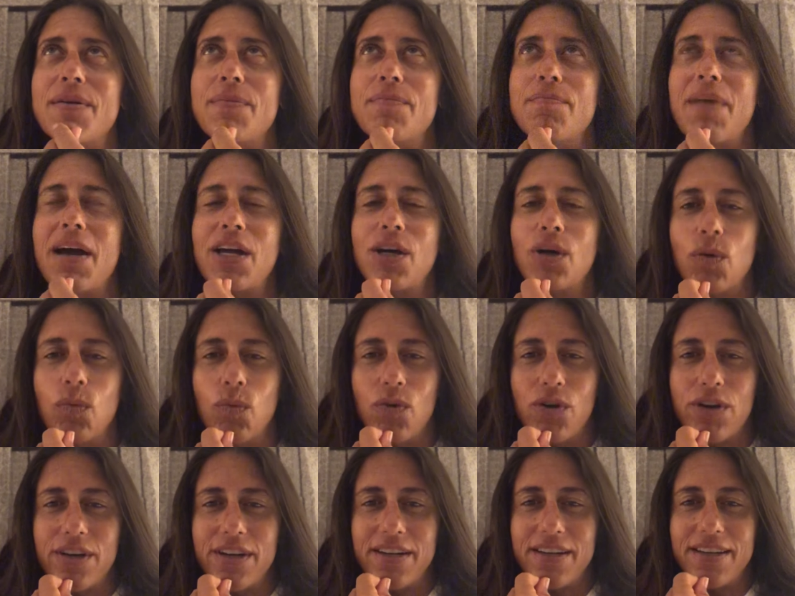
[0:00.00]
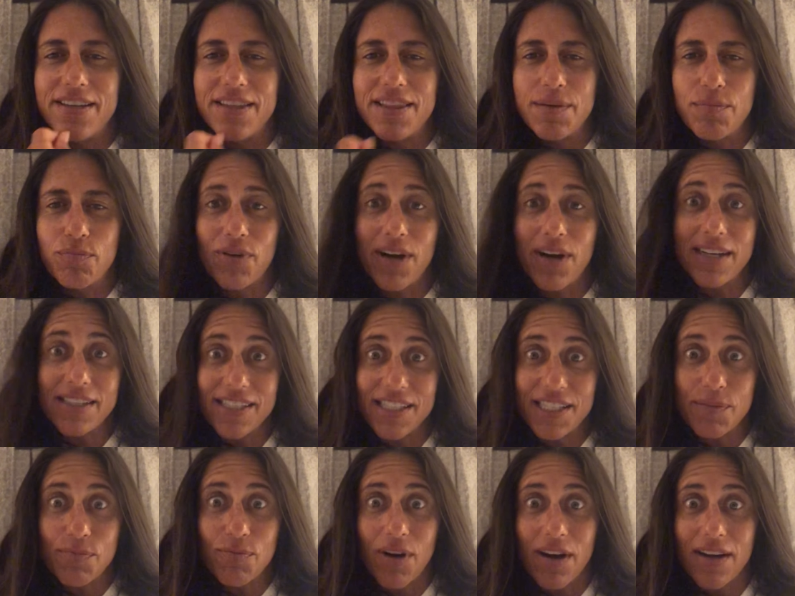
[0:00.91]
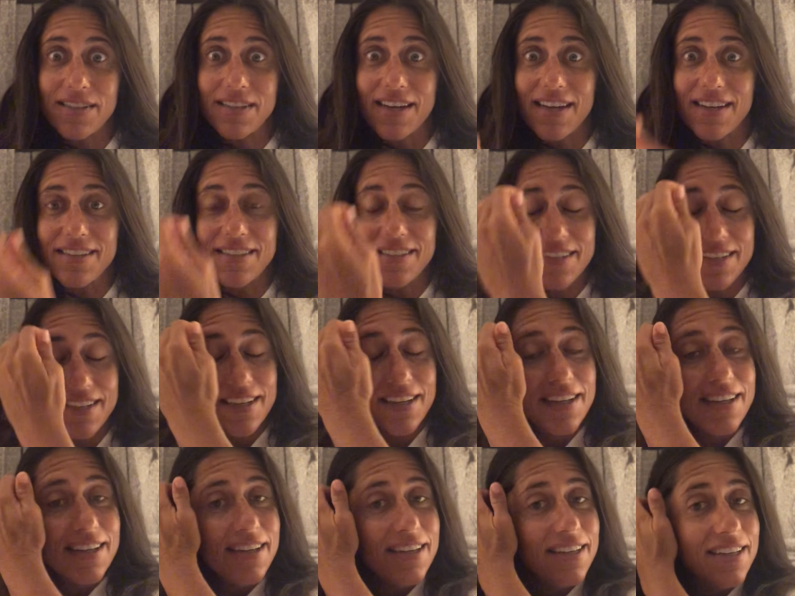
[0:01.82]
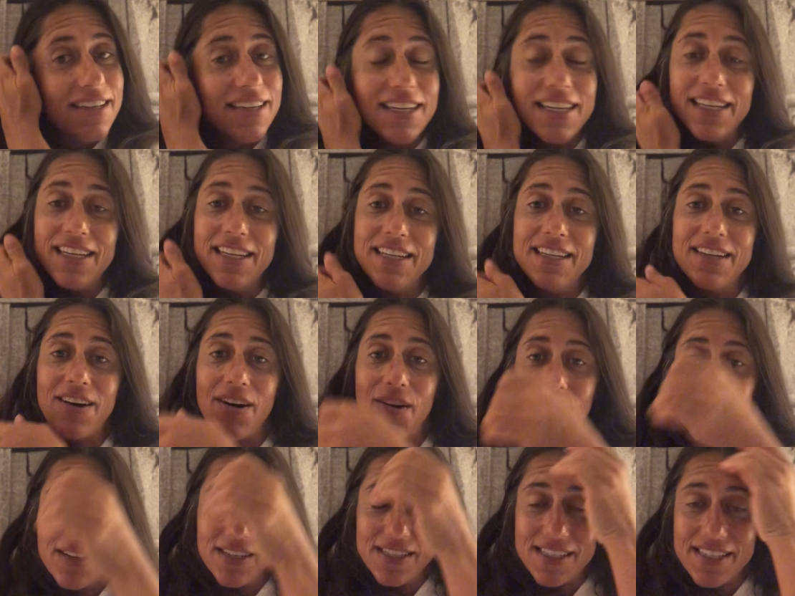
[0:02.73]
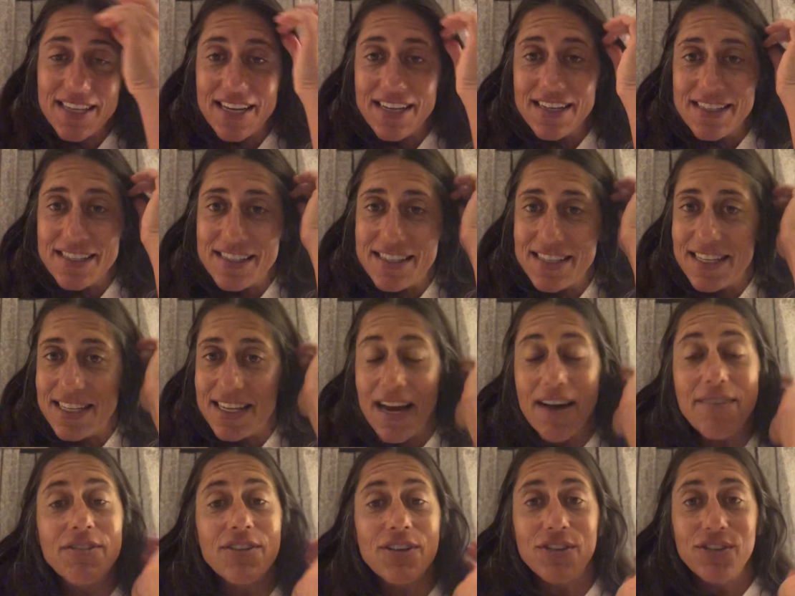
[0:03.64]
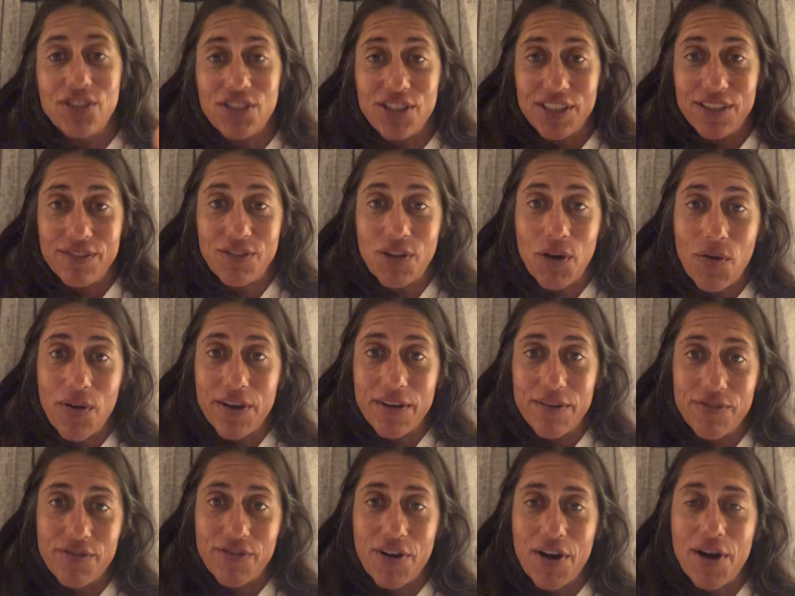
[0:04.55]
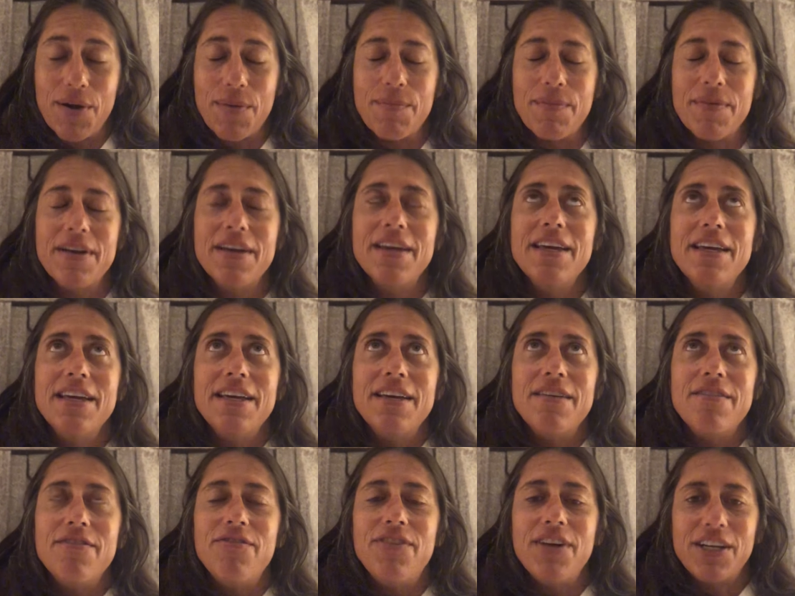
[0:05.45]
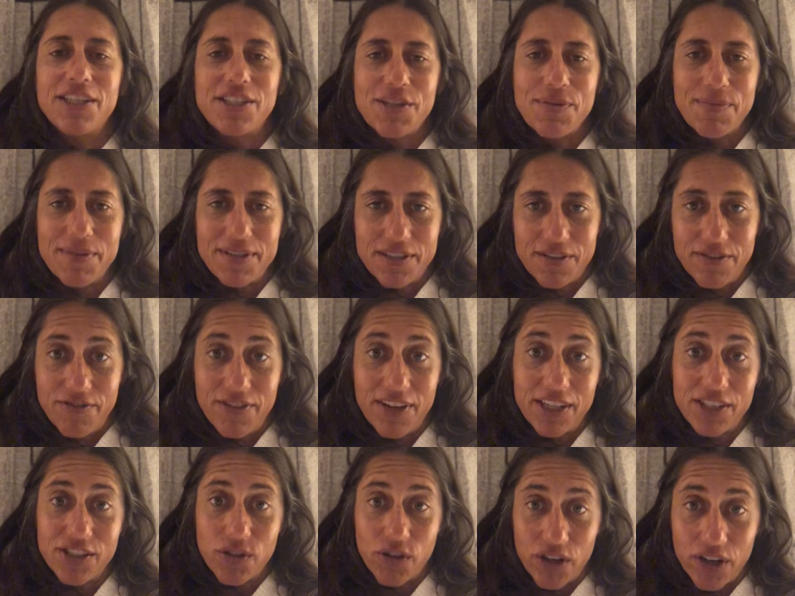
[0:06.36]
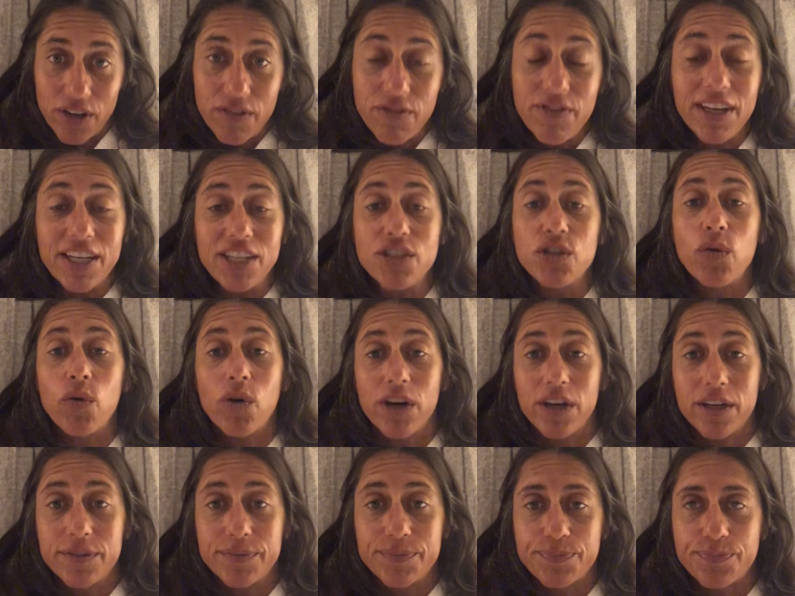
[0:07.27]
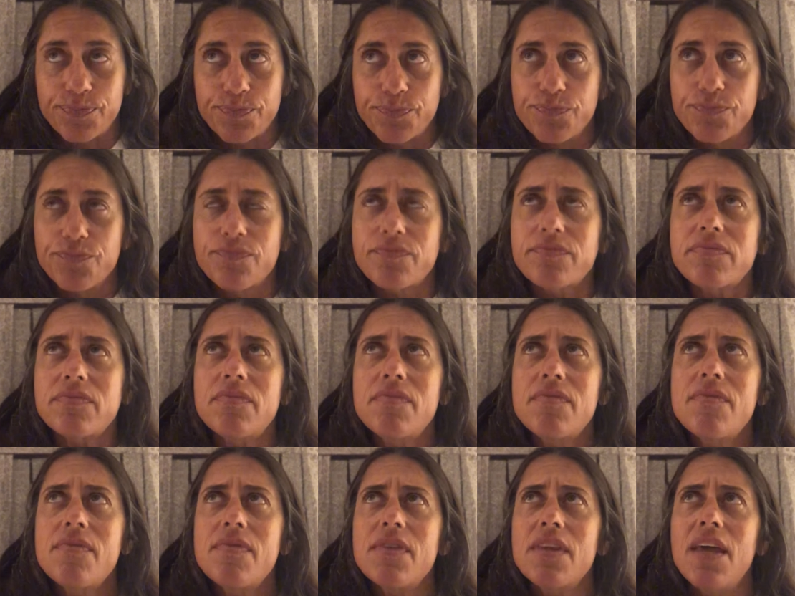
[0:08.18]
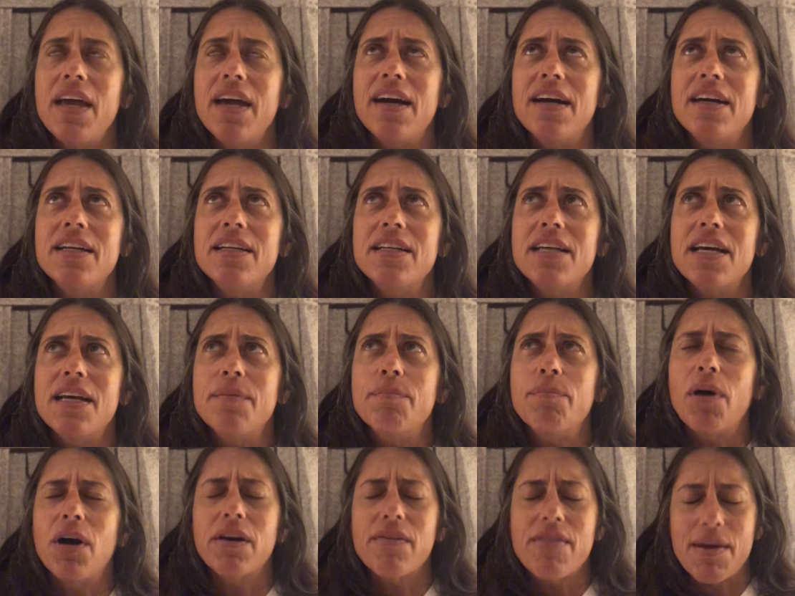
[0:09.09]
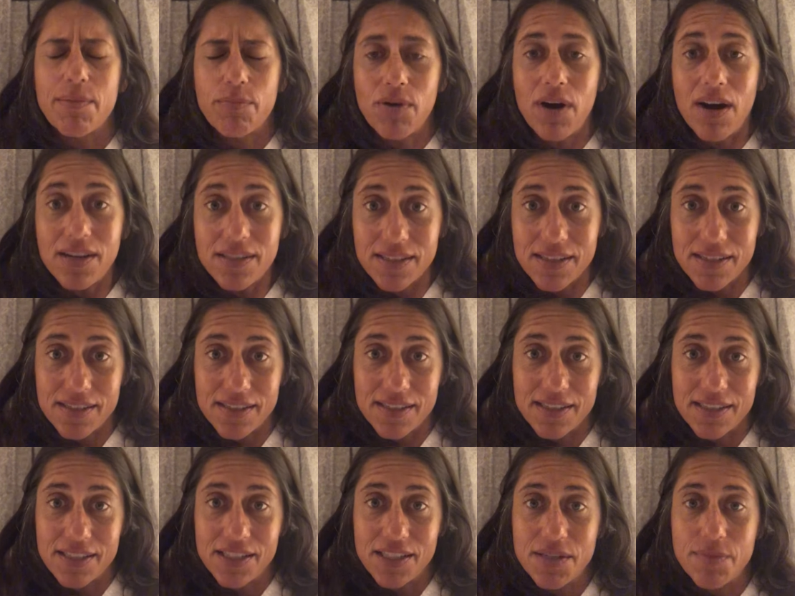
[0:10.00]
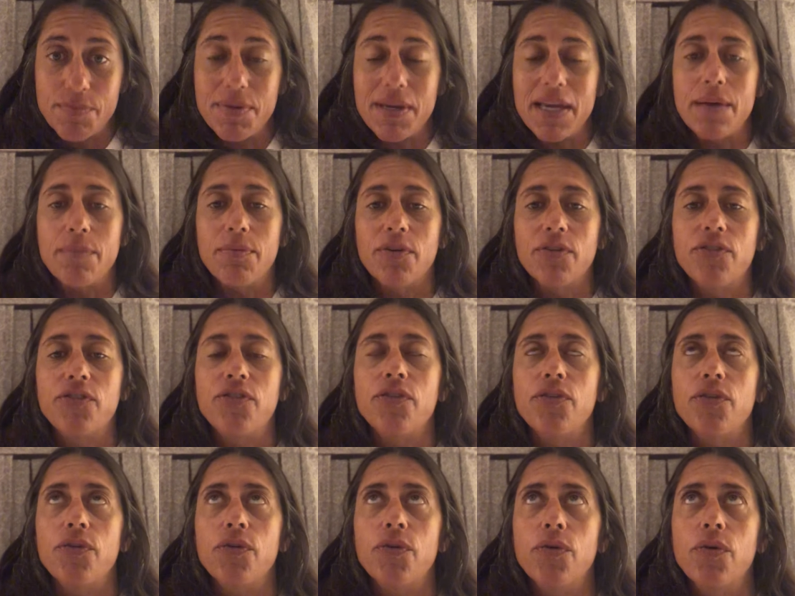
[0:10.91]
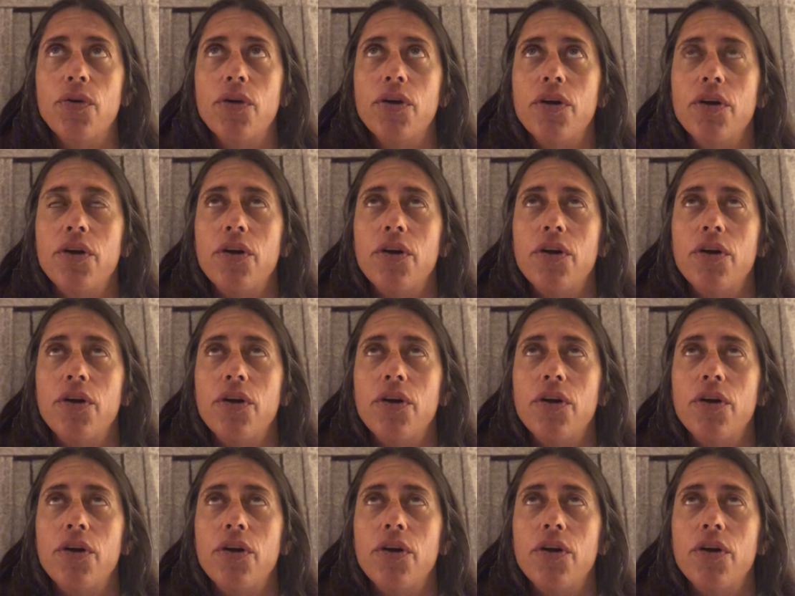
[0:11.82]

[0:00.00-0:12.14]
Michael Wood in the presence process, he always says the evolution of going from victim into victor. And part of that process is to be able to